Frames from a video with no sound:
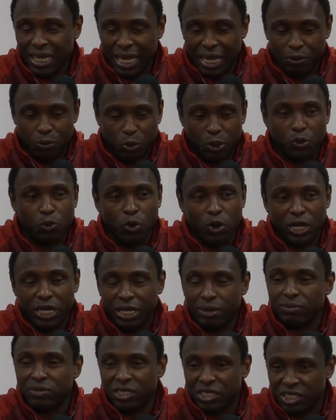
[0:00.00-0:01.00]
And we want
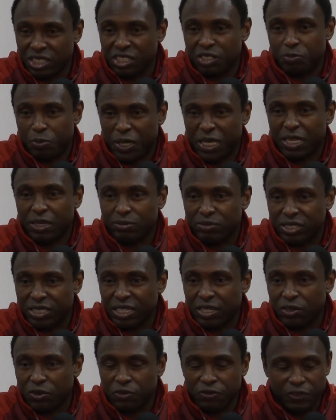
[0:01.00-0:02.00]
him to just be
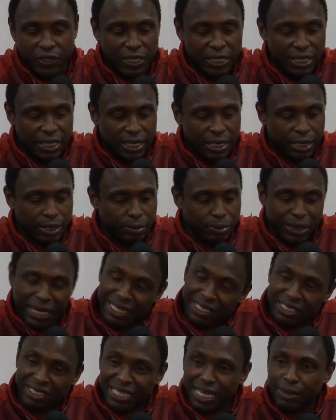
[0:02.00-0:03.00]
himself, uh, but
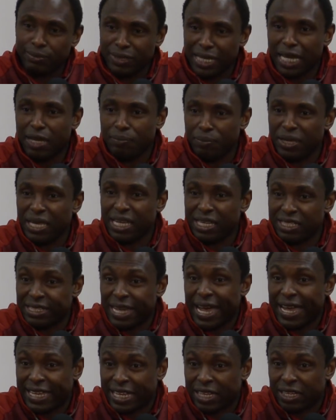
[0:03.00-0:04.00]
at the same time be
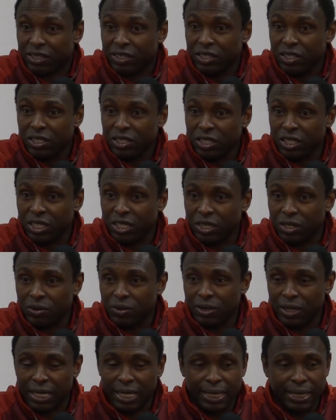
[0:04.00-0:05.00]
excited. You
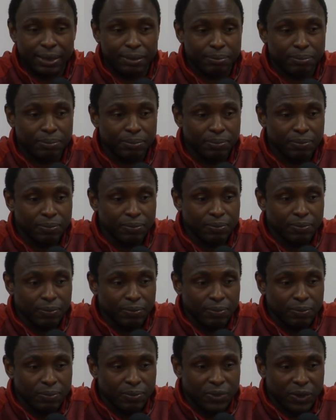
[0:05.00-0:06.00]
know, um,
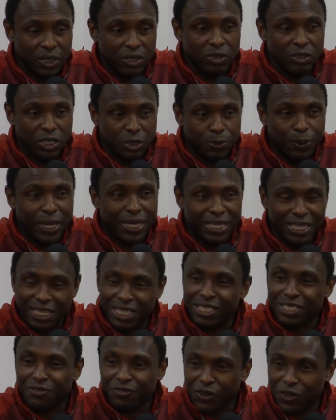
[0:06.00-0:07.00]
you know he's playing in
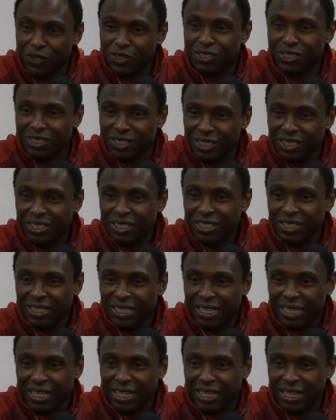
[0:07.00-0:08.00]
his first
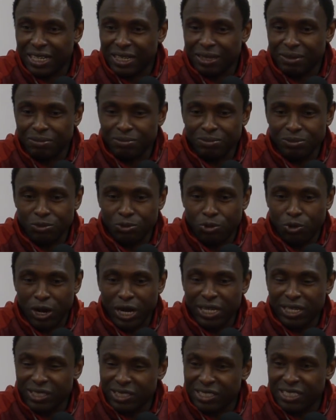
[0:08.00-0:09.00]
uh,
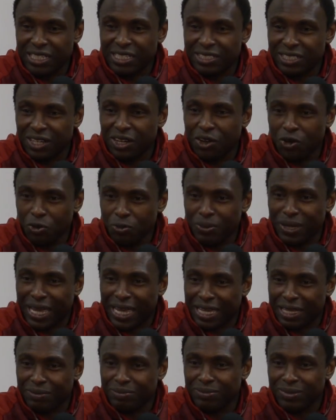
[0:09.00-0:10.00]
regular season home
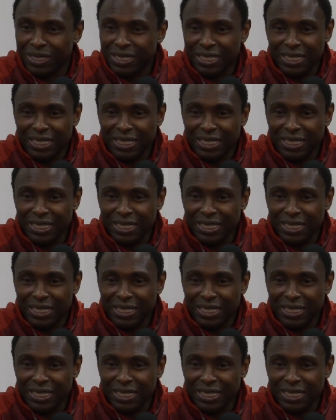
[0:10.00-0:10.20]
game.